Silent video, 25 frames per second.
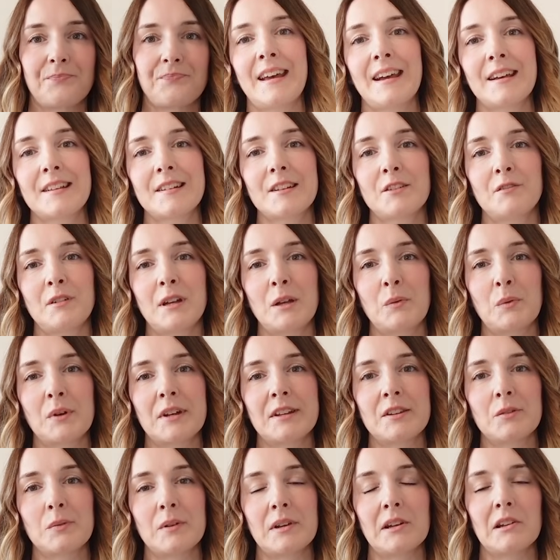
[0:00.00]
Next, I really
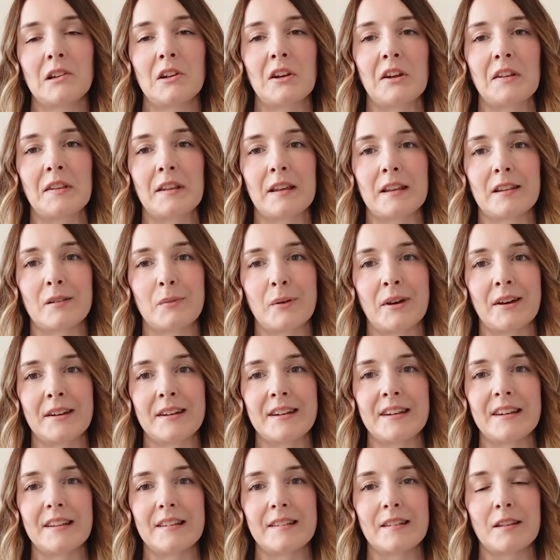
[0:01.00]
wanted to include this one
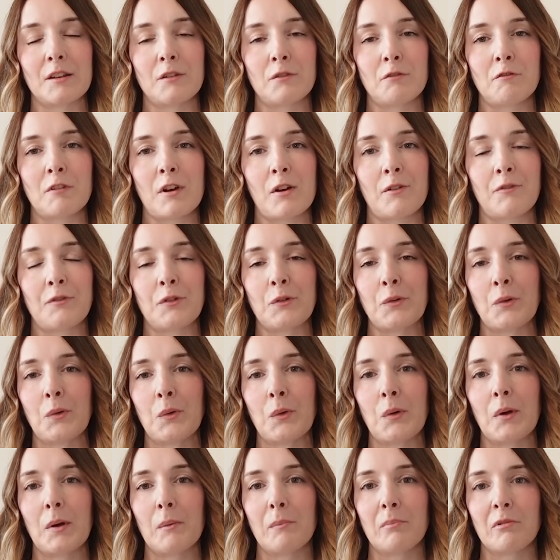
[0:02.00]
is the
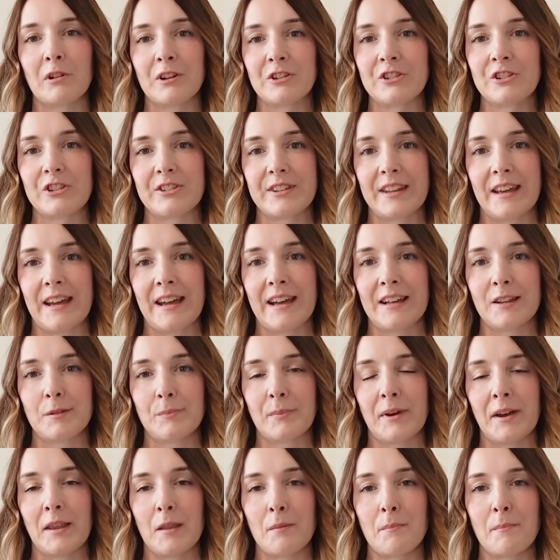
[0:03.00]
Ruffle Brunch Set
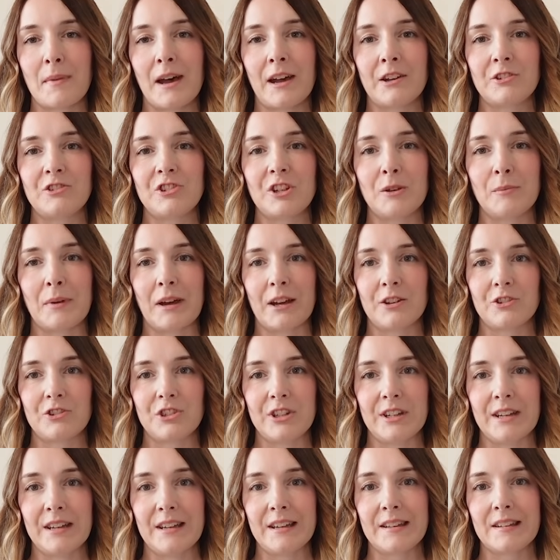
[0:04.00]
by the Matchy
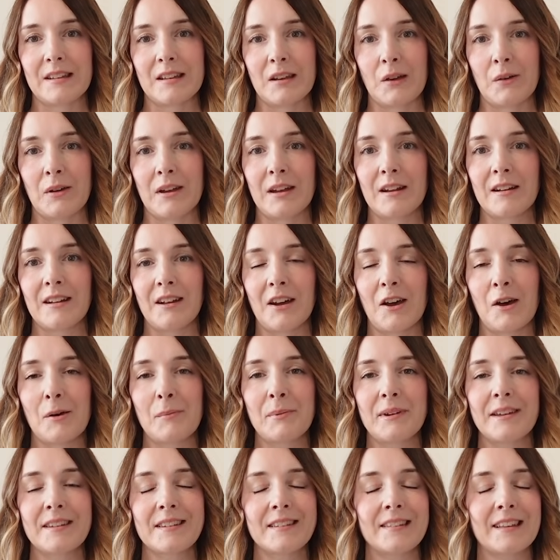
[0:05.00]
Matchy Sewing Club.
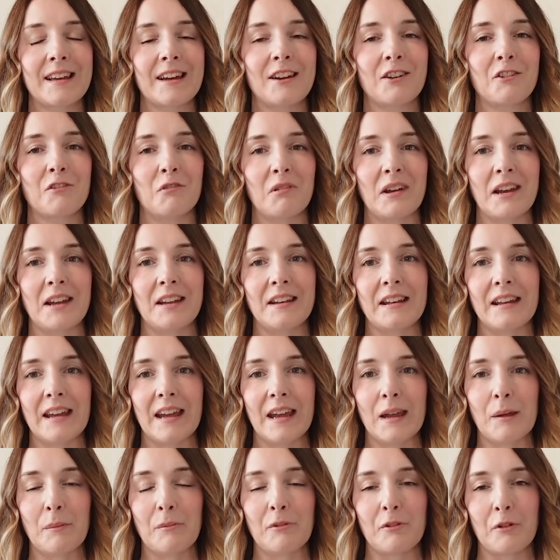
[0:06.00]
Isn't that a great
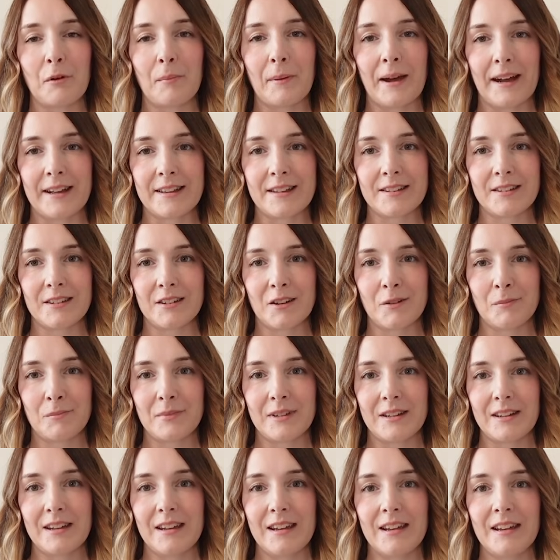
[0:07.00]
name for a pattern
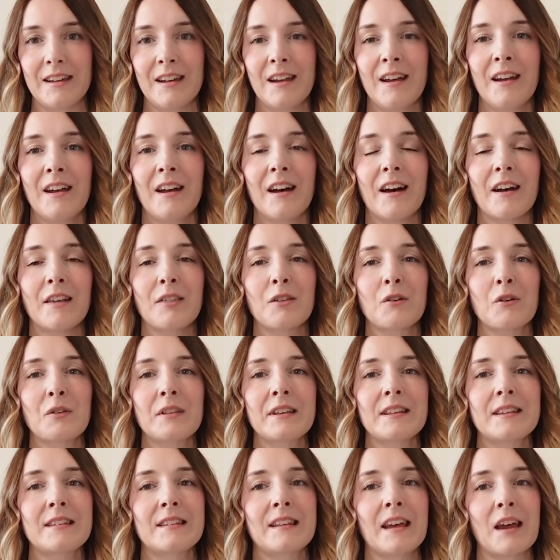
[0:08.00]
company? I thought
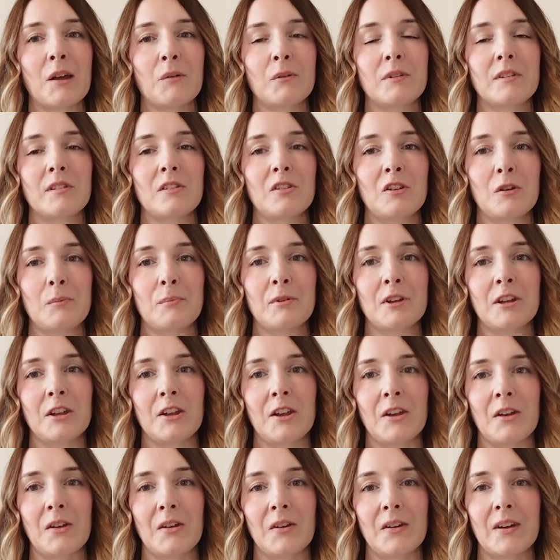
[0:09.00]
this set was super
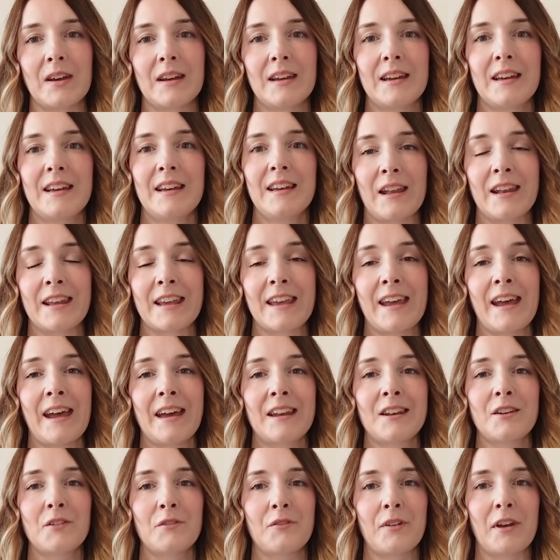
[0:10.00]
cute and,
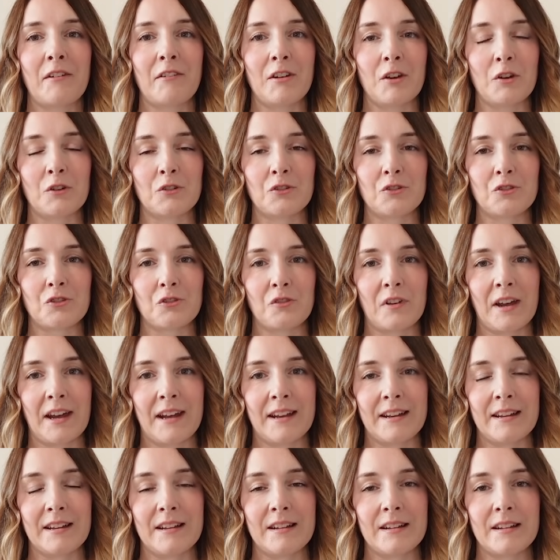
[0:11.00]
again, very on
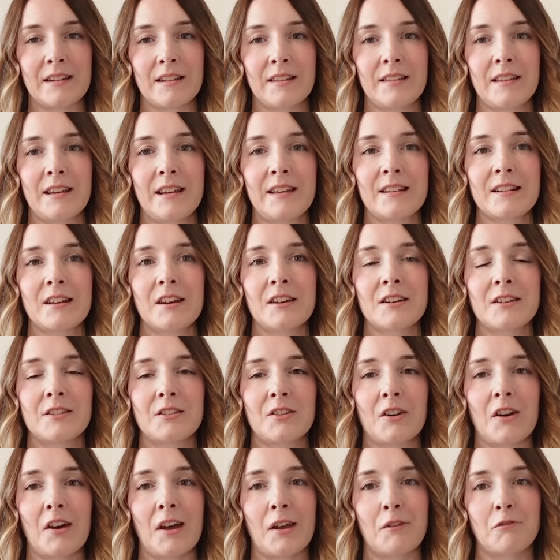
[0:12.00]
trend. These kind of
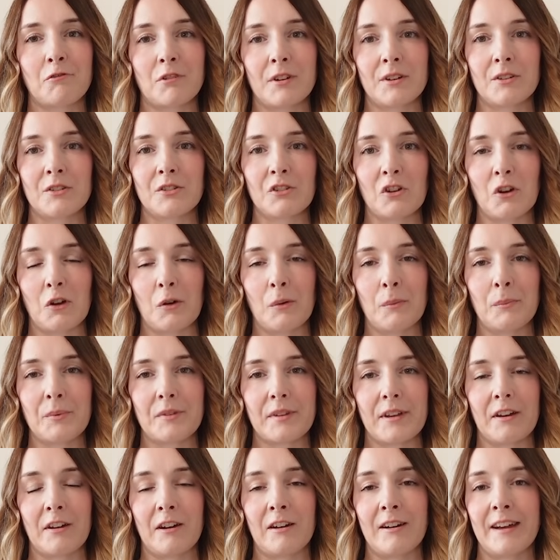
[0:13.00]
tie front tops
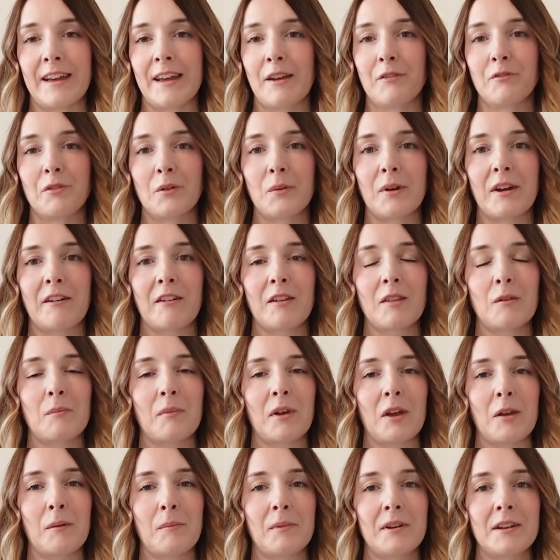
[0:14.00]
are everywhere at the
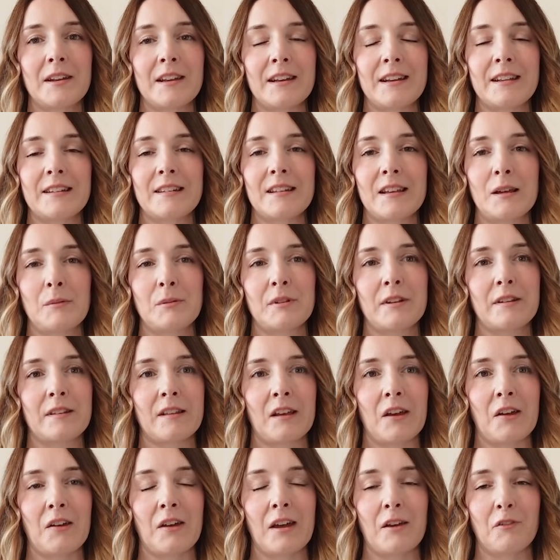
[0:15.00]
moment and it seems as though
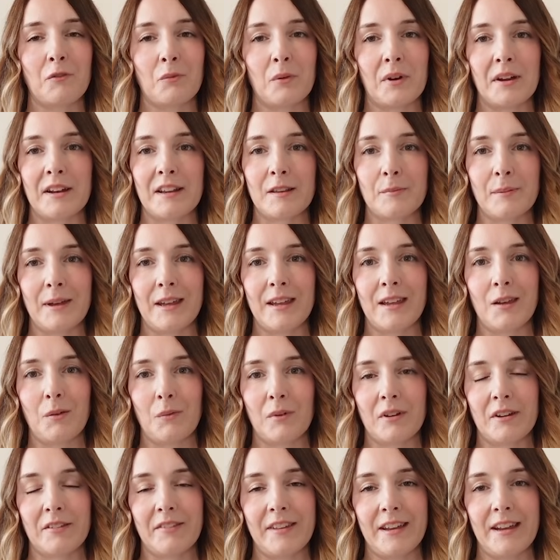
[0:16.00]
everyone is making
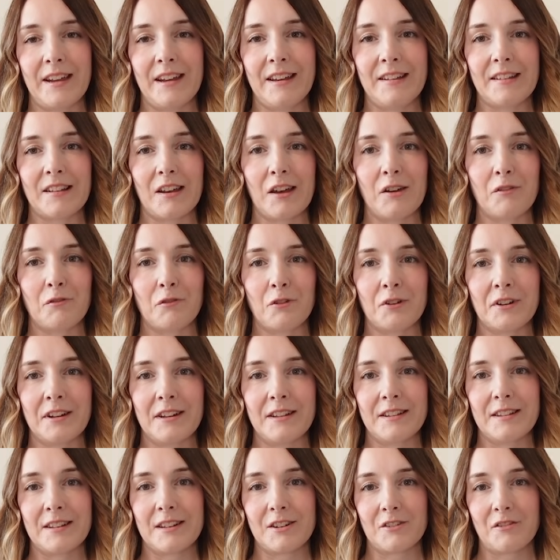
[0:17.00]
one of these over on
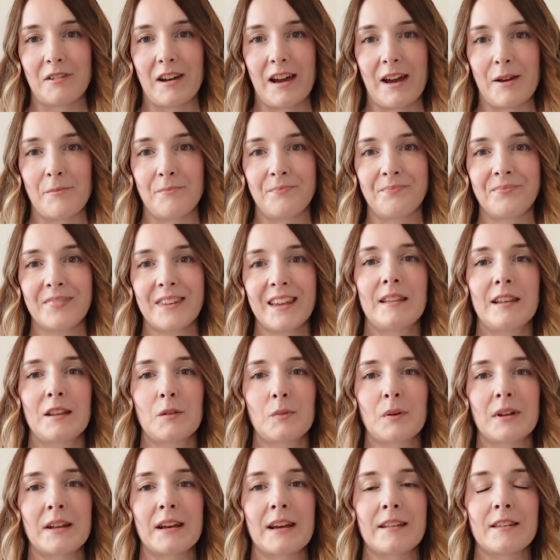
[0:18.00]
Instagram. This
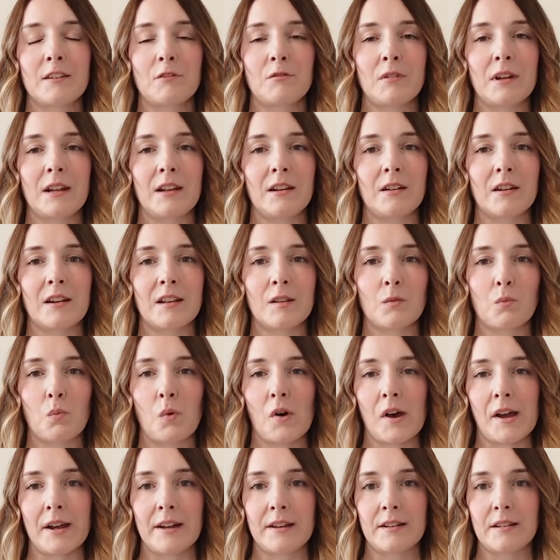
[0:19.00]
one has a really nice
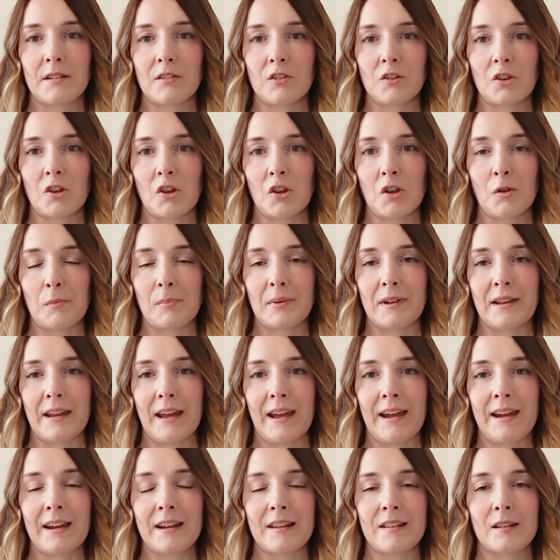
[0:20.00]
wide scoop
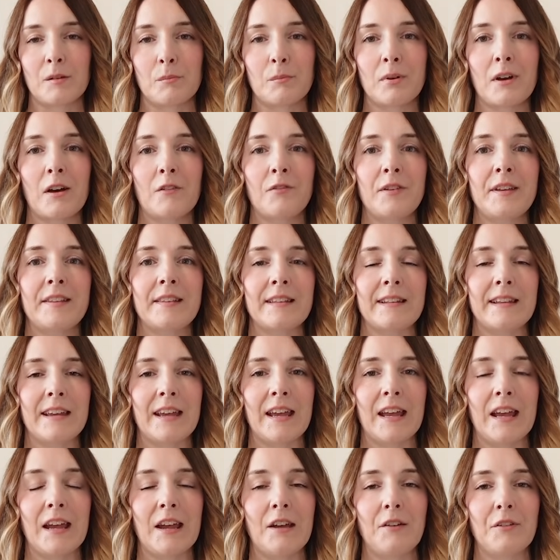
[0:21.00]
neck, some puffy
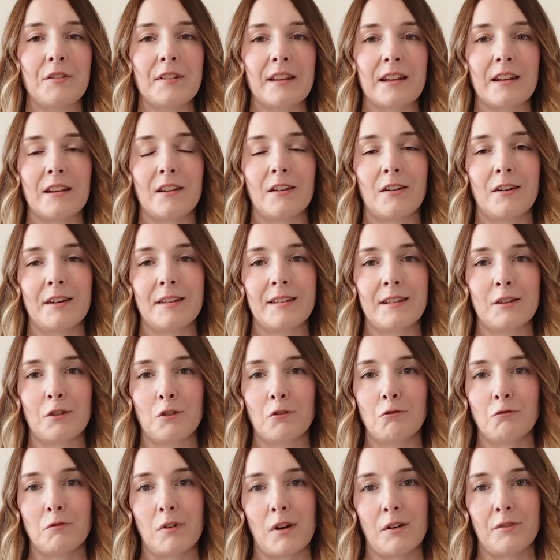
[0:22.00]
sleeves, and a nice
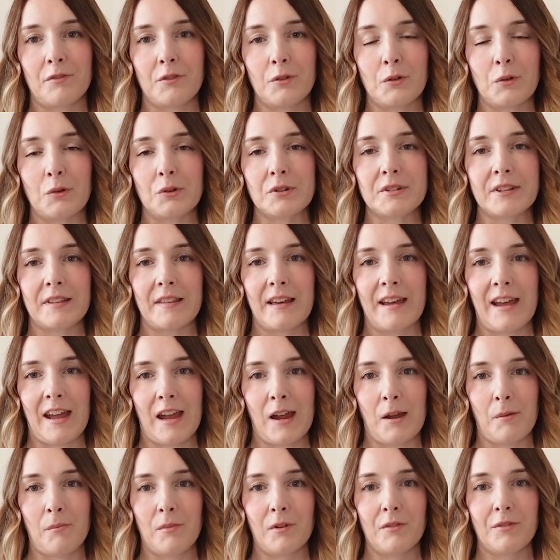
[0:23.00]
little ruffle to the
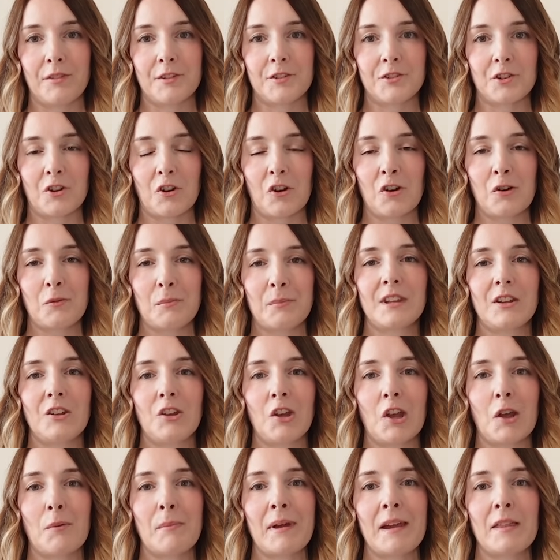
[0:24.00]
hem of the top.
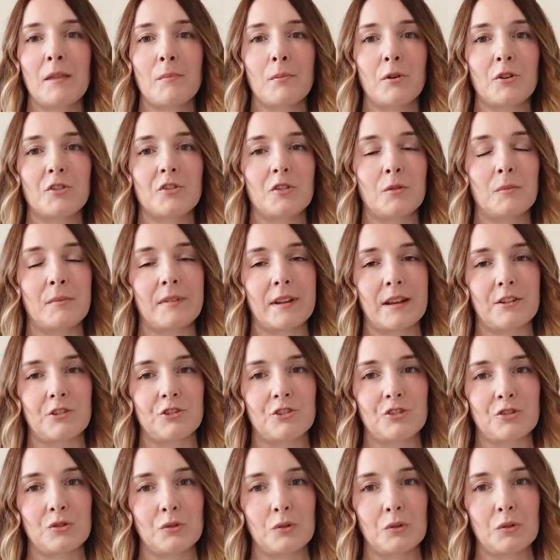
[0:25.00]
You can make the bottoms
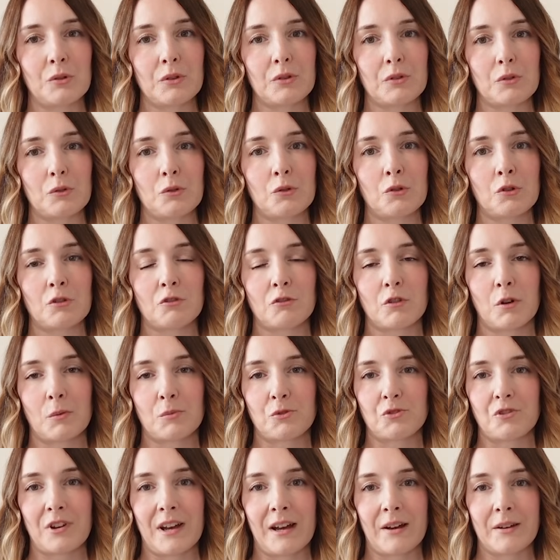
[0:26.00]
as shorts or
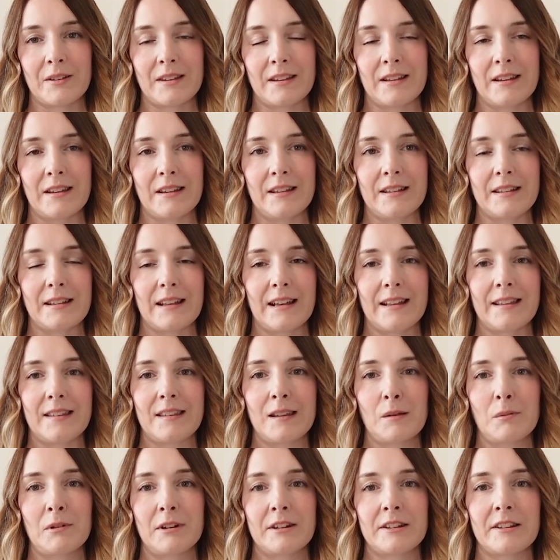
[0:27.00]
cropped trousers, and
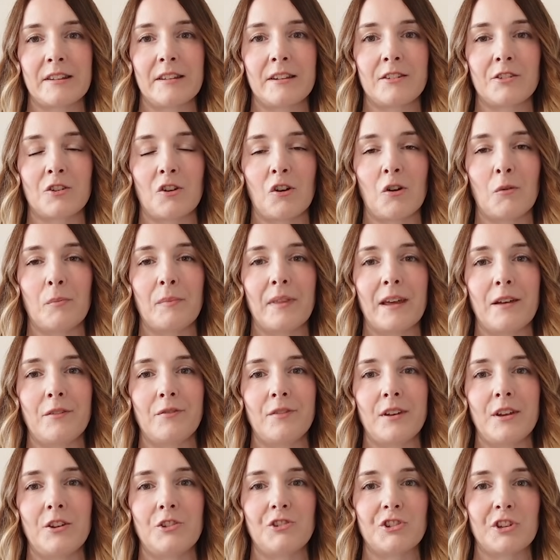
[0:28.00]
similar to the top, they
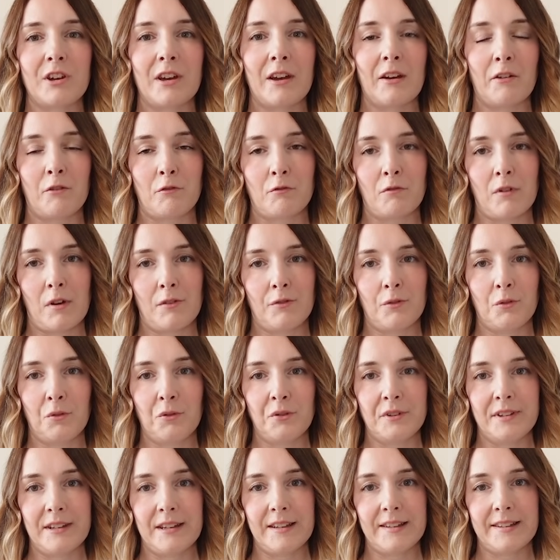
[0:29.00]
feature a
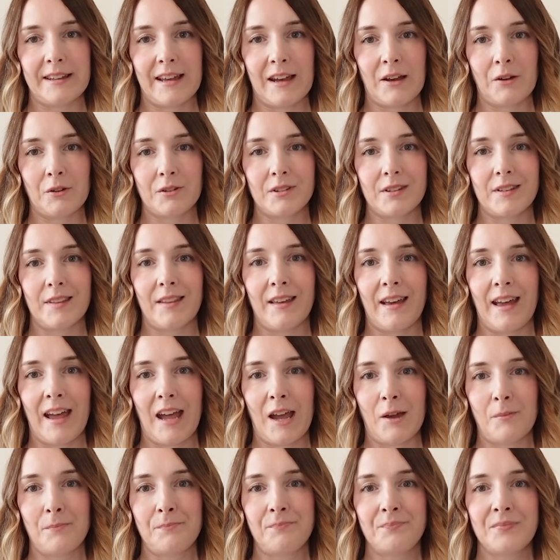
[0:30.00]
ruffle detail to the
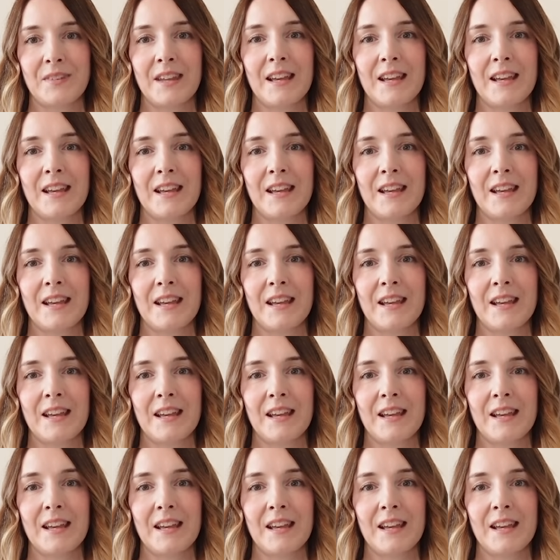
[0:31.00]
hem.